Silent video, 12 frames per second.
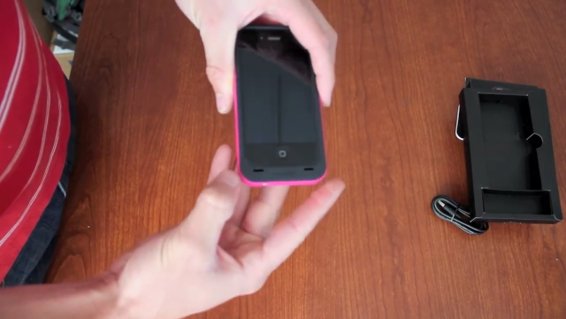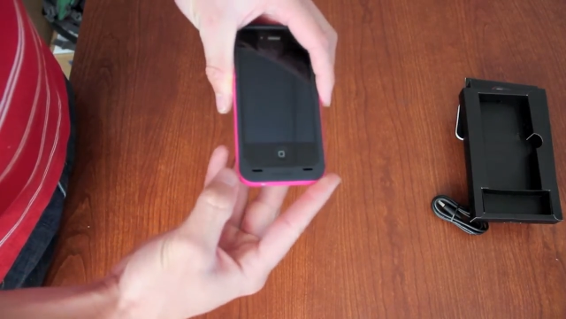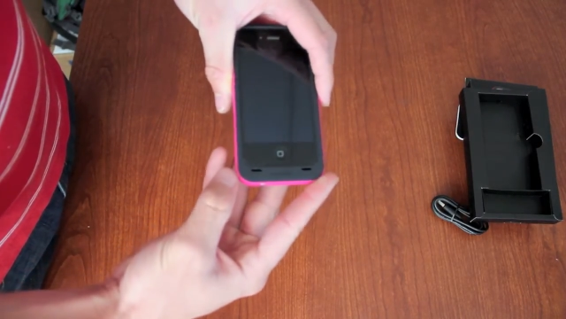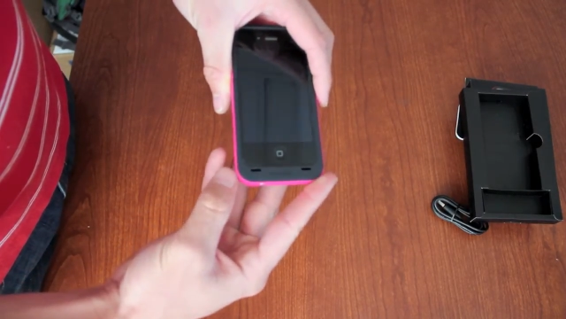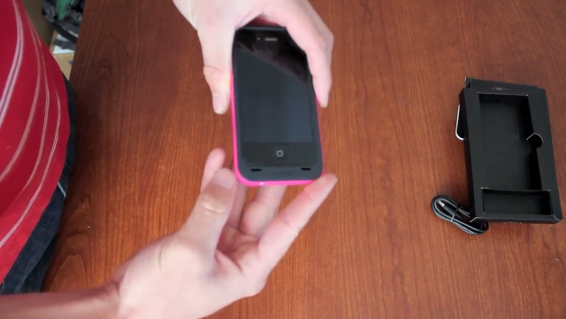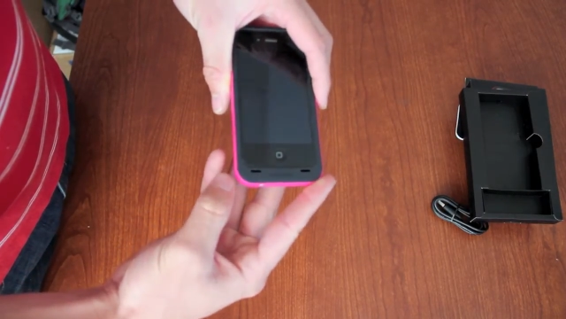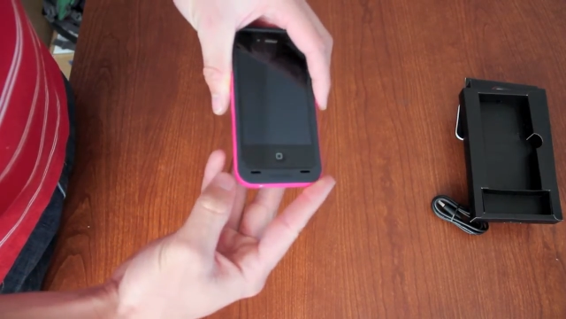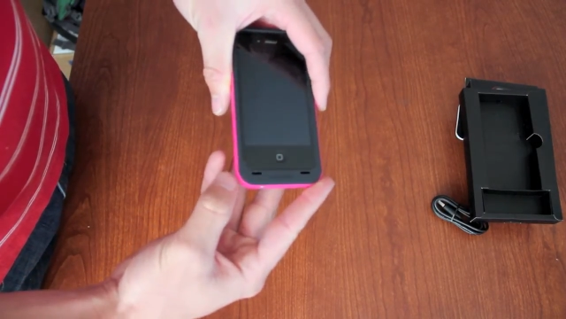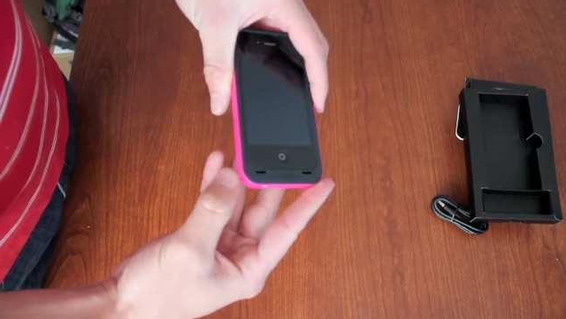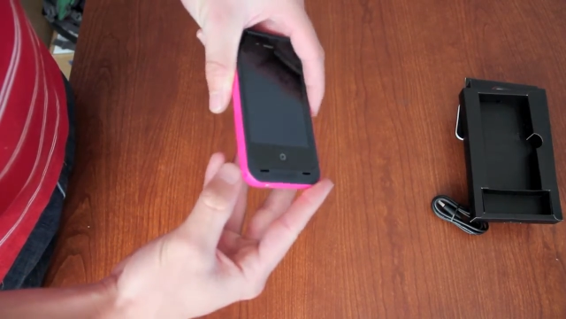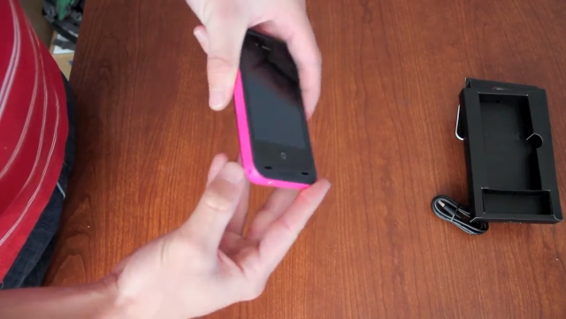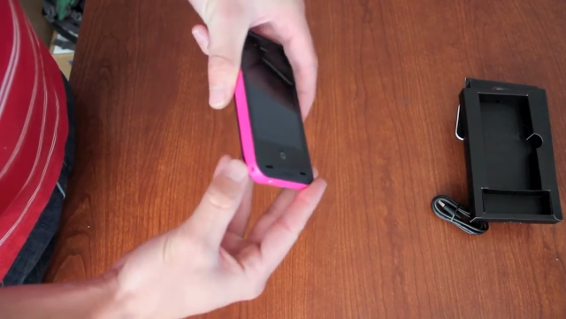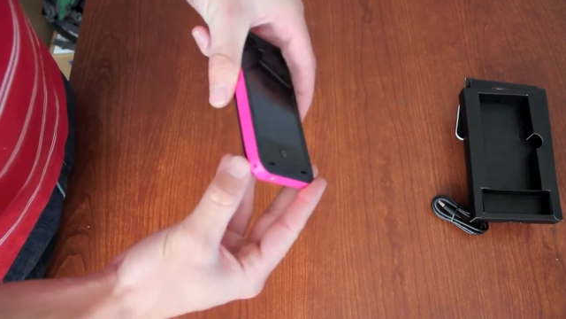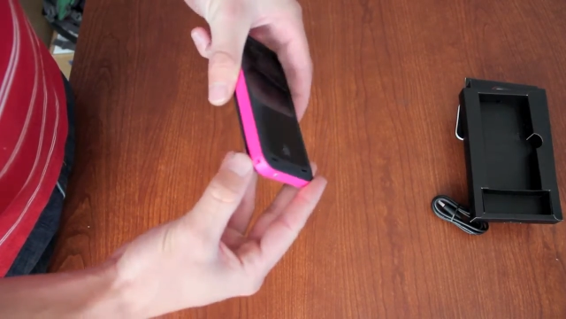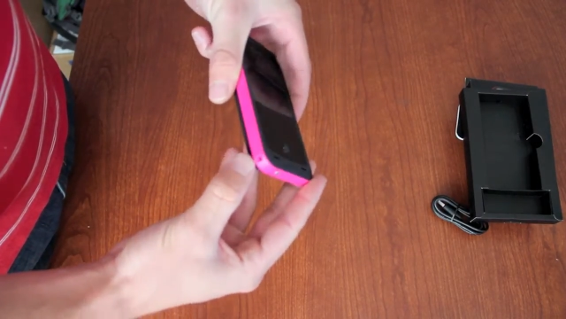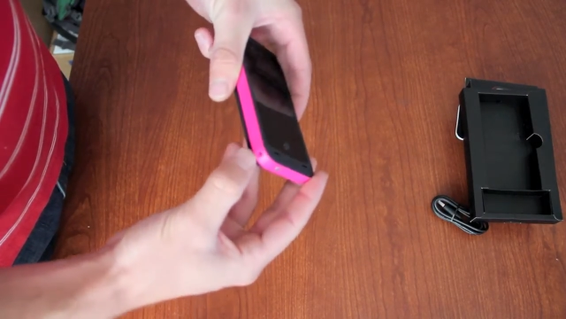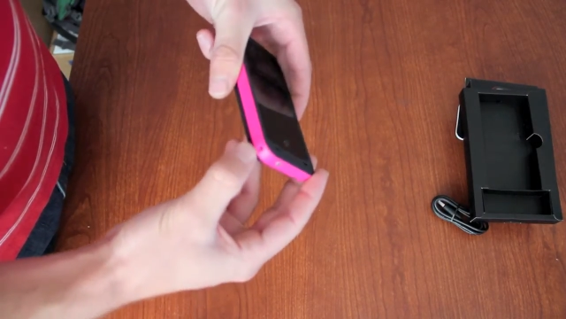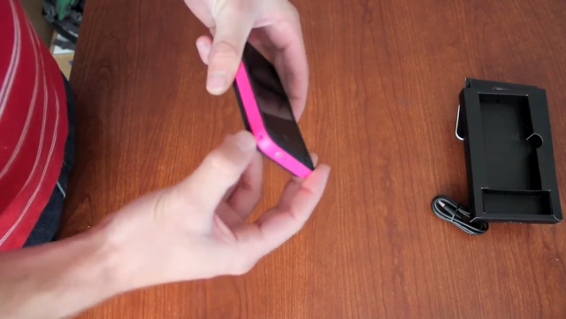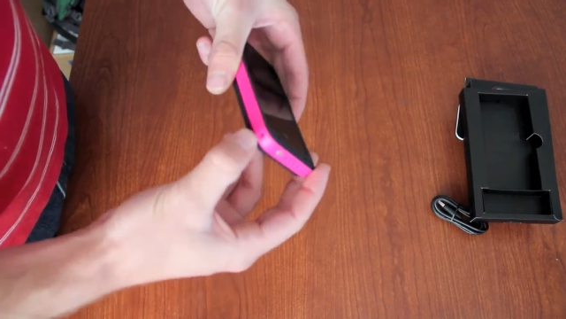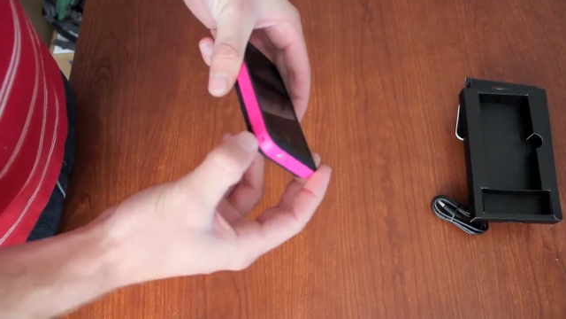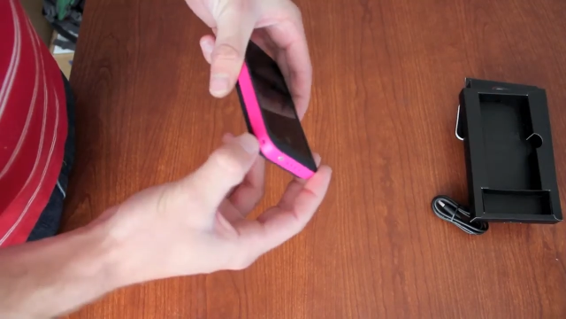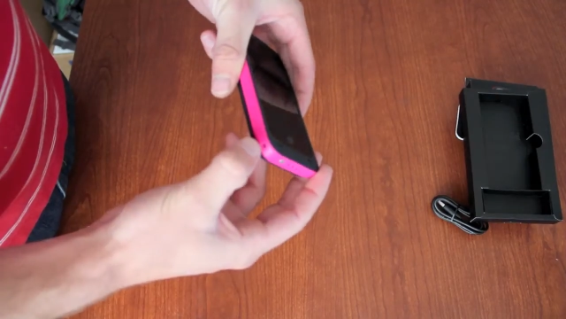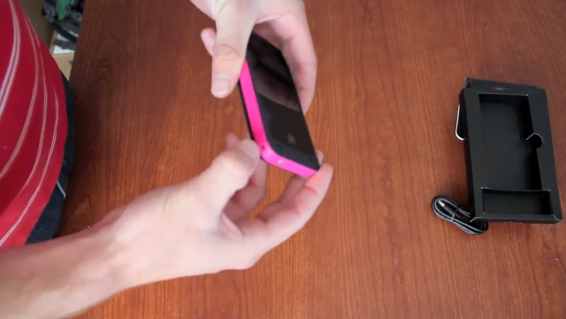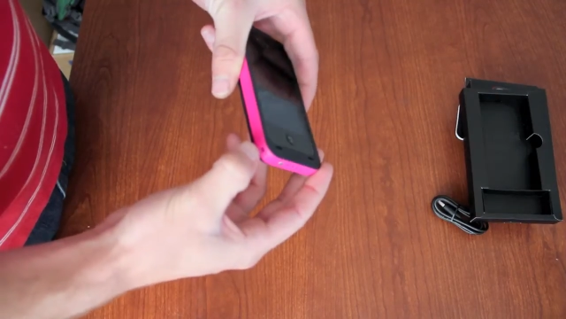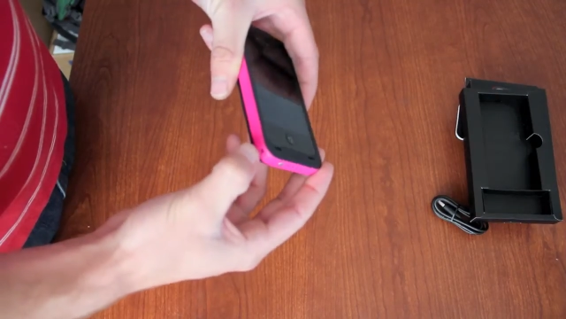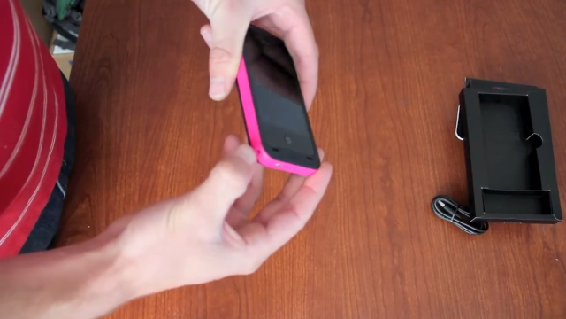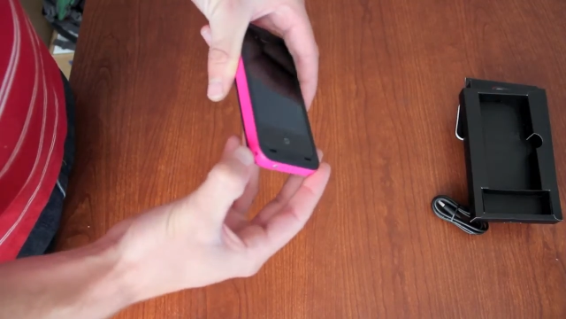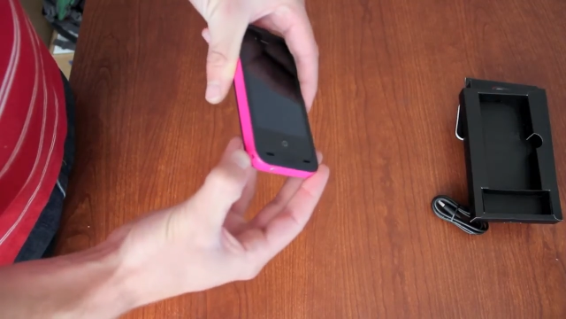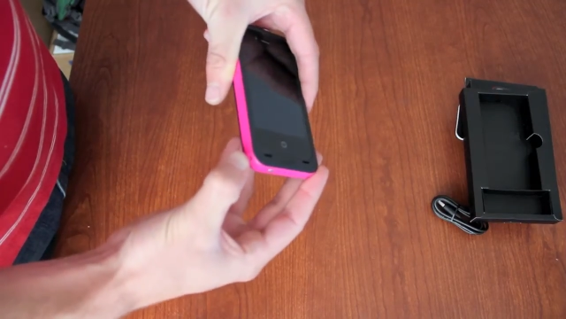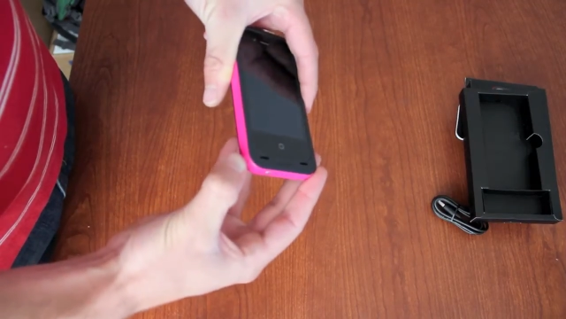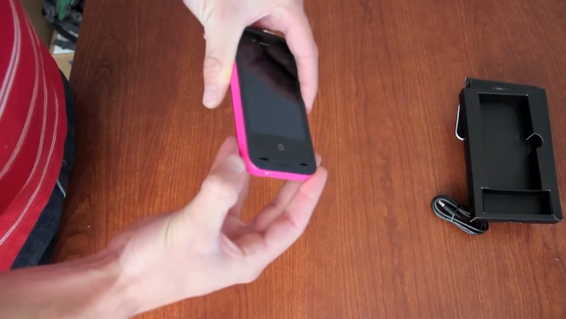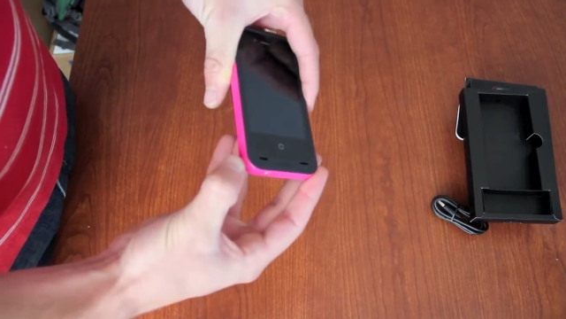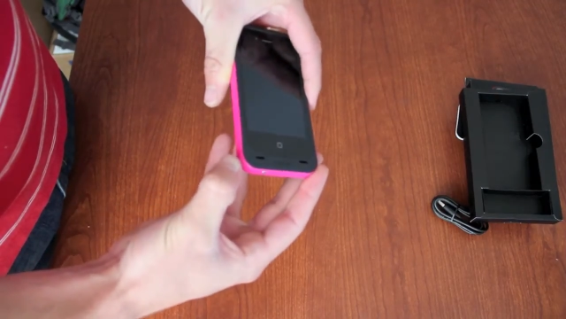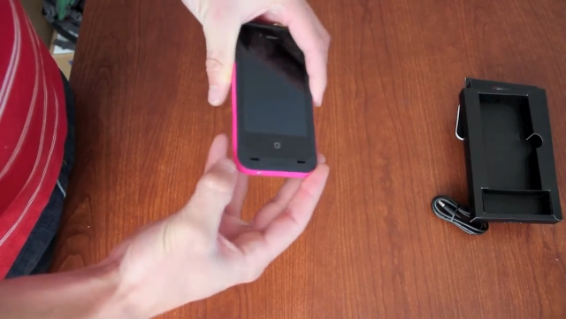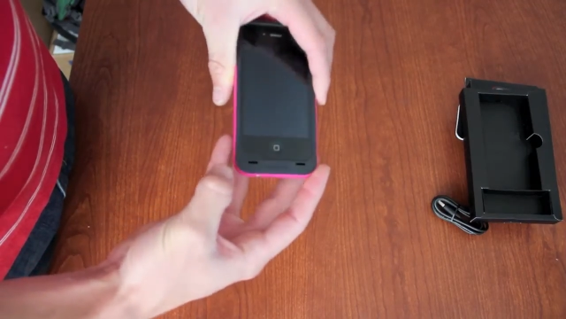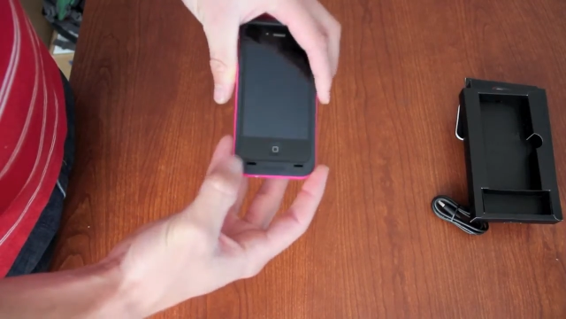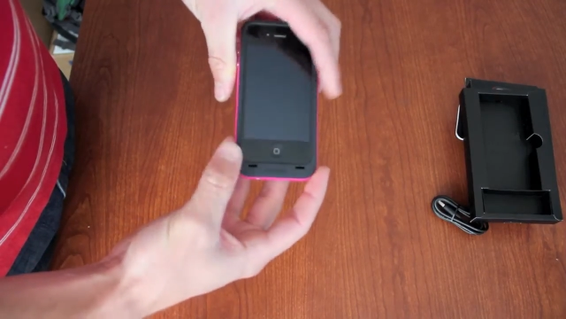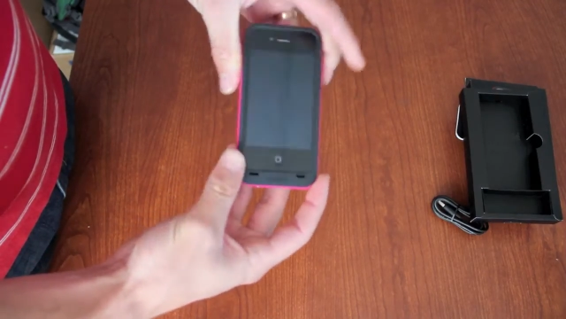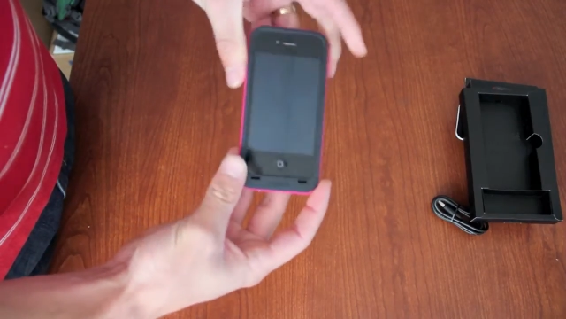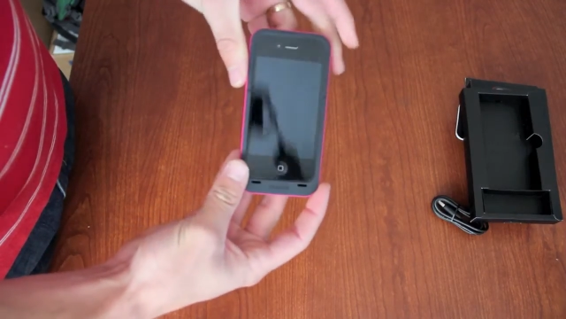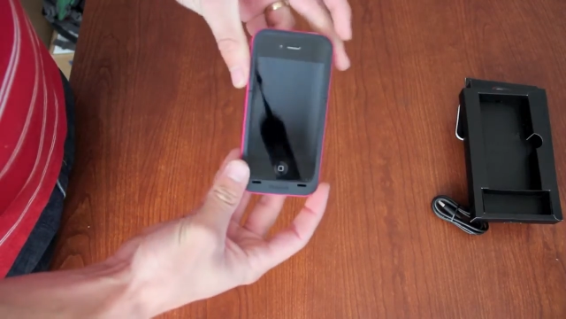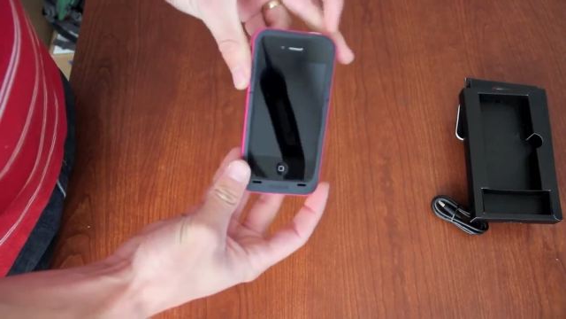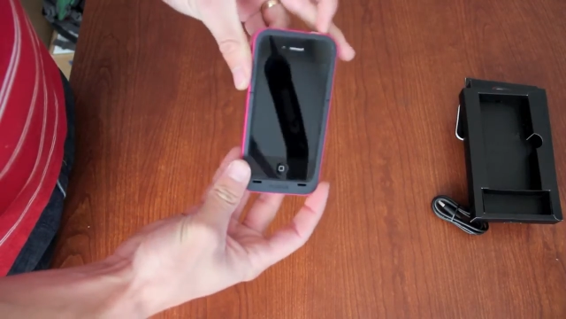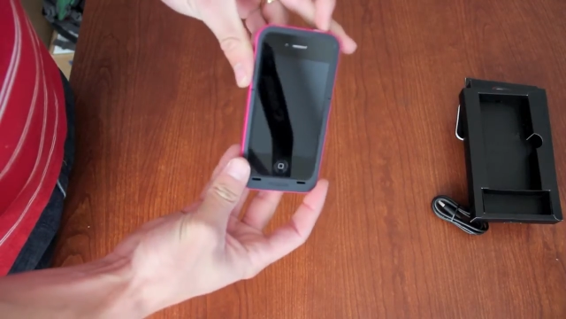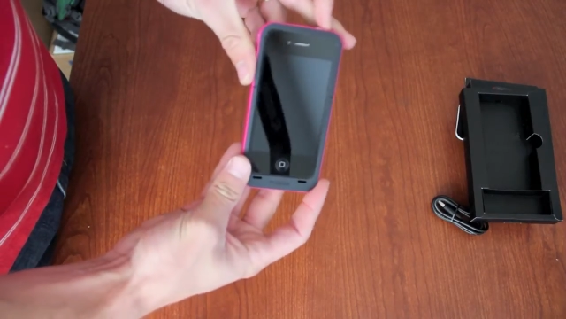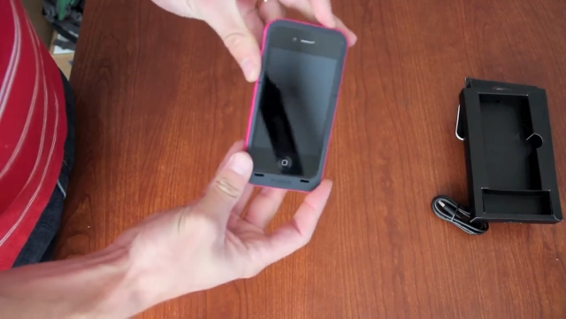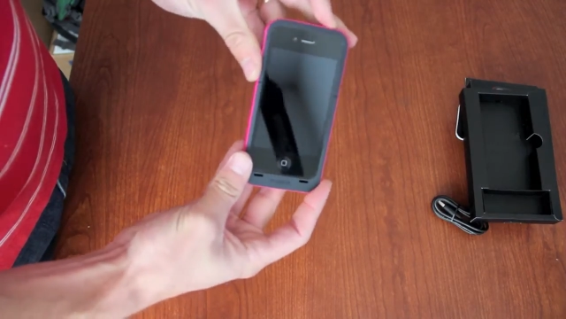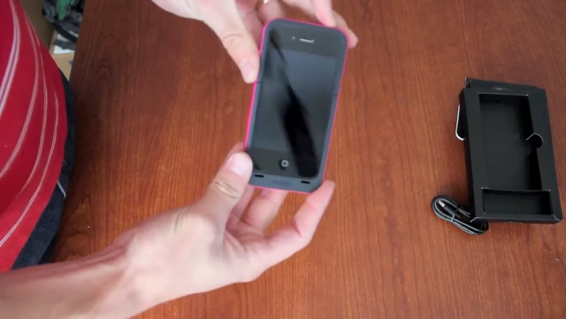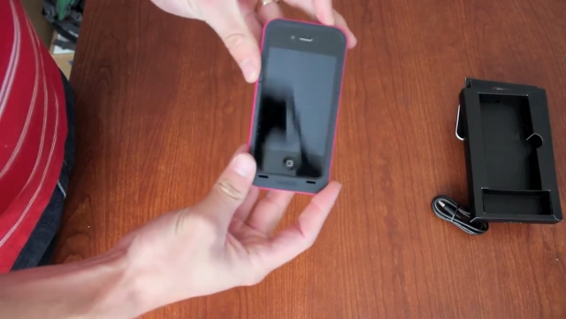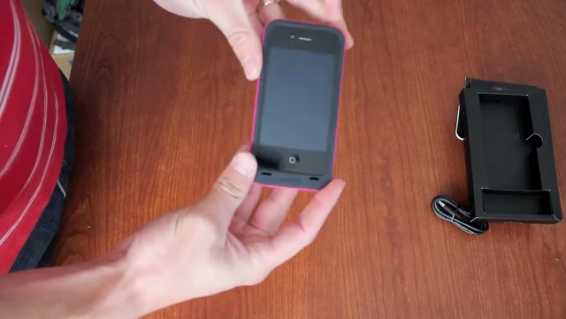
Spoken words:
Nobody's mouth can be seen.